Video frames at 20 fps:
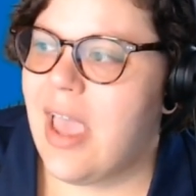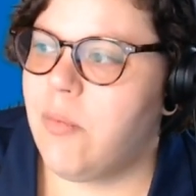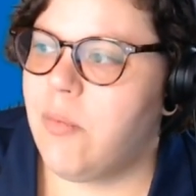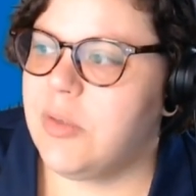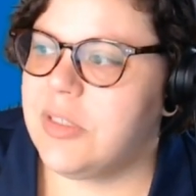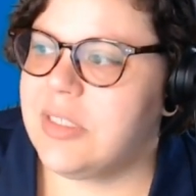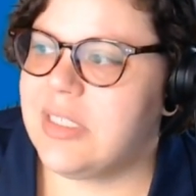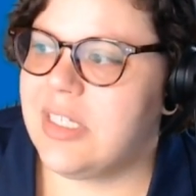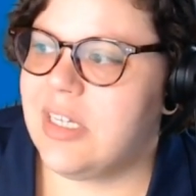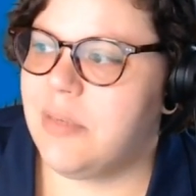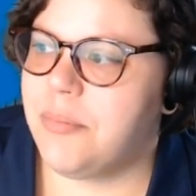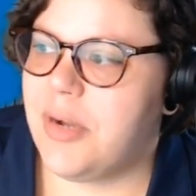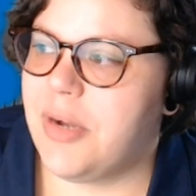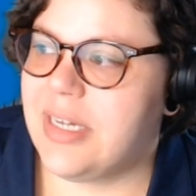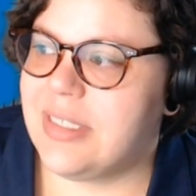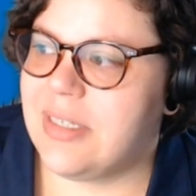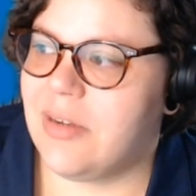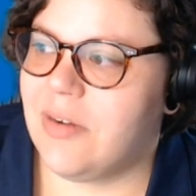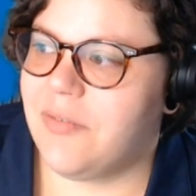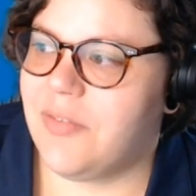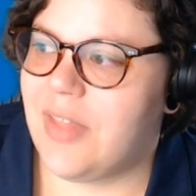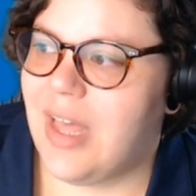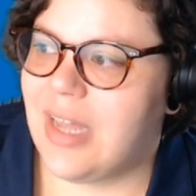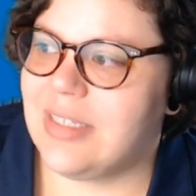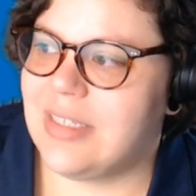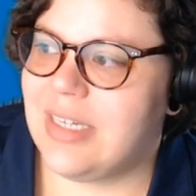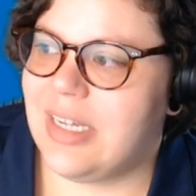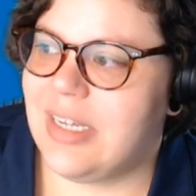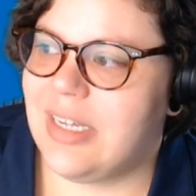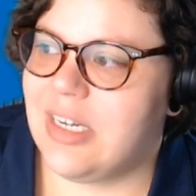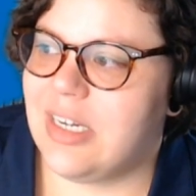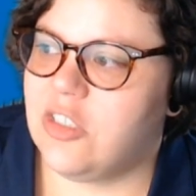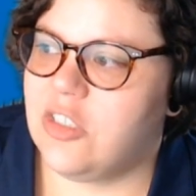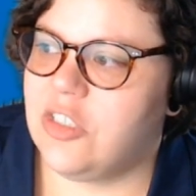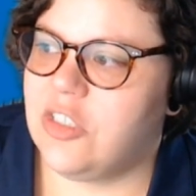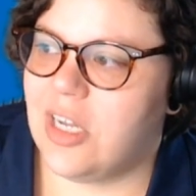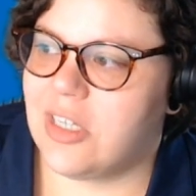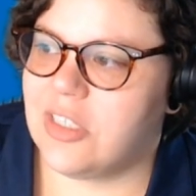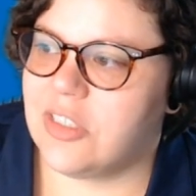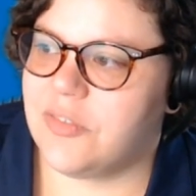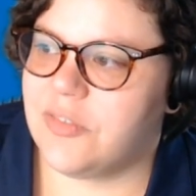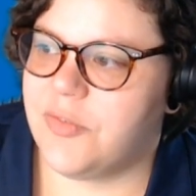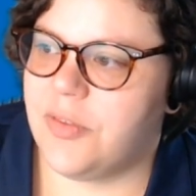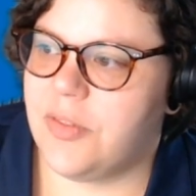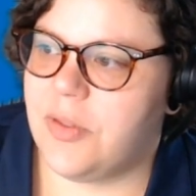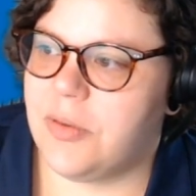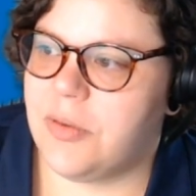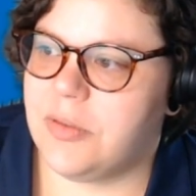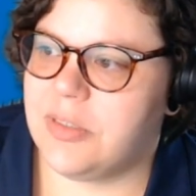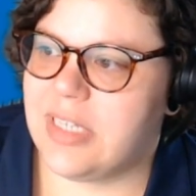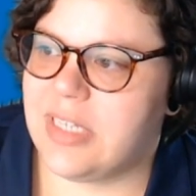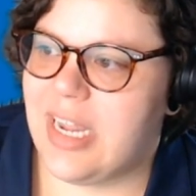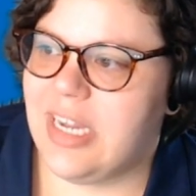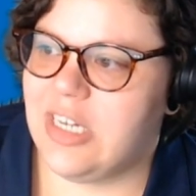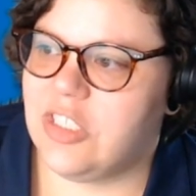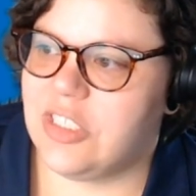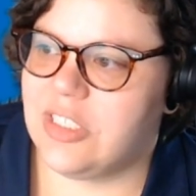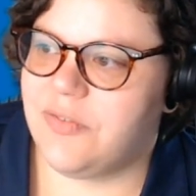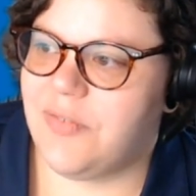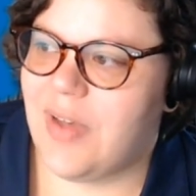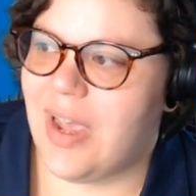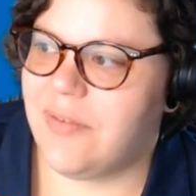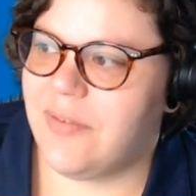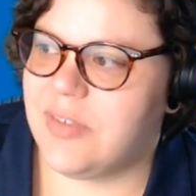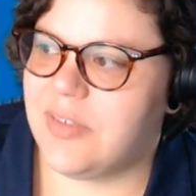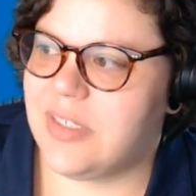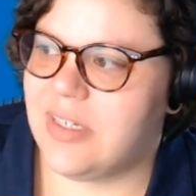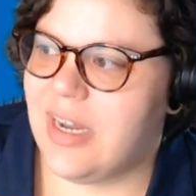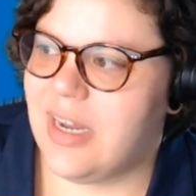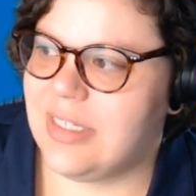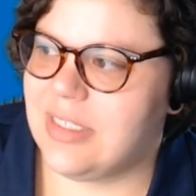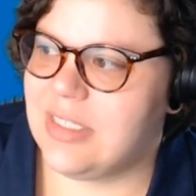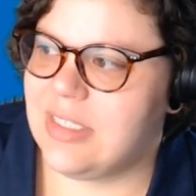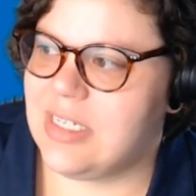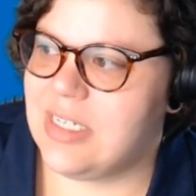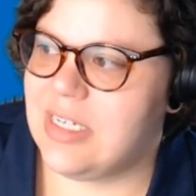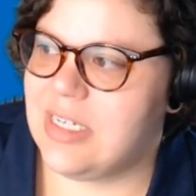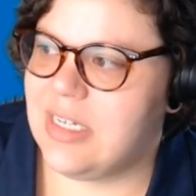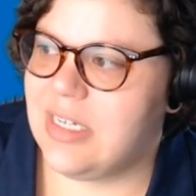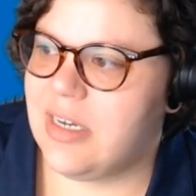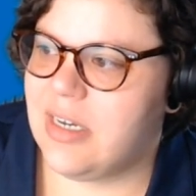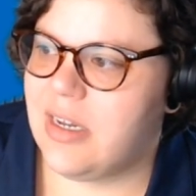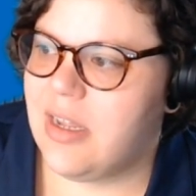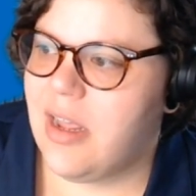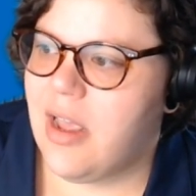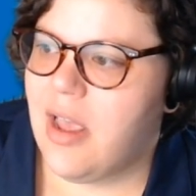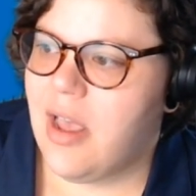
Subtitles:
And we'll see a breakdown of that data just for those ages 5 to 19.